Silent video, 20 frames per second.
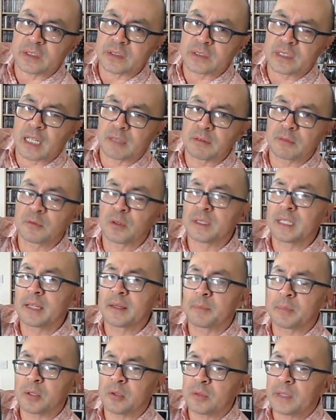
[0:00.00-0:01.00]
this cover for
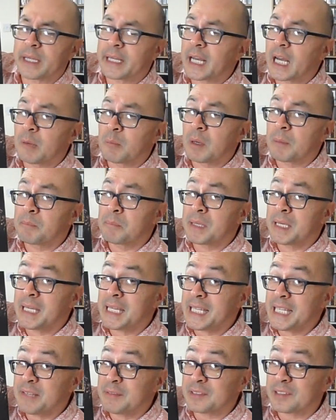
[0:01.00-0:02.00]
another bootleg album. I
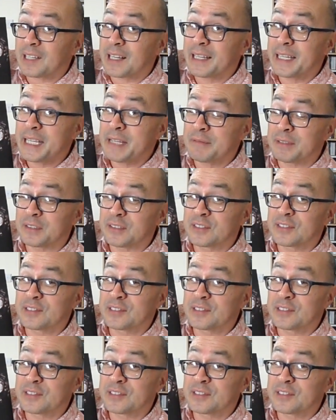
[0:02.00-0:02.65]
believe it's Cleveland